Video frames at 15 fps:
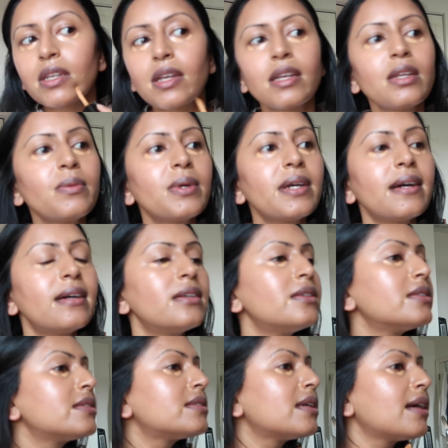and anywhere
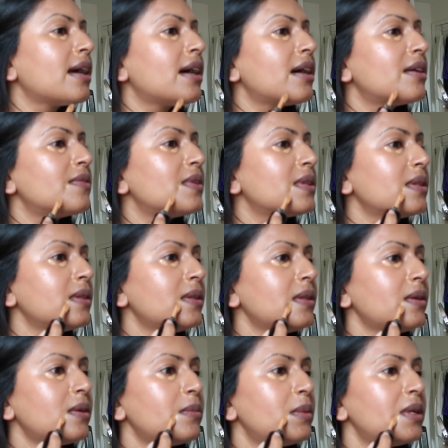else I have a
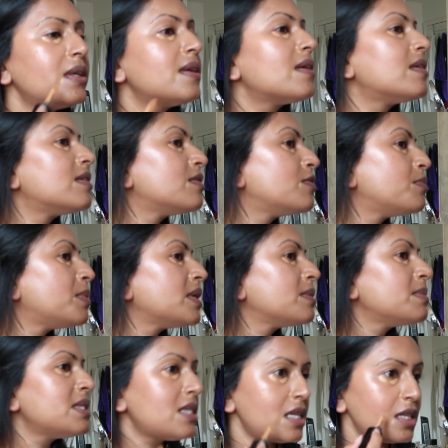little bit of
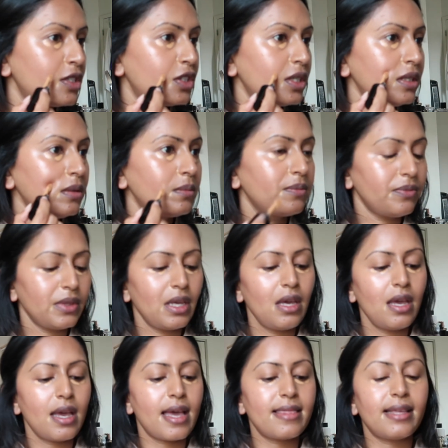pigmentation,
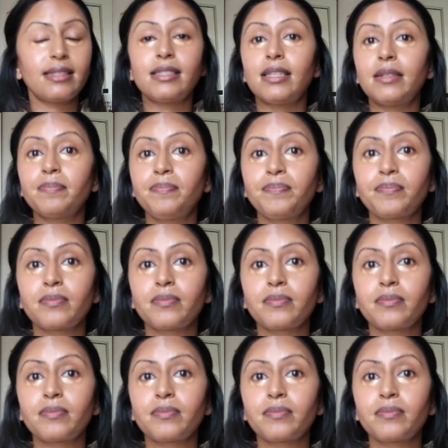and that's it.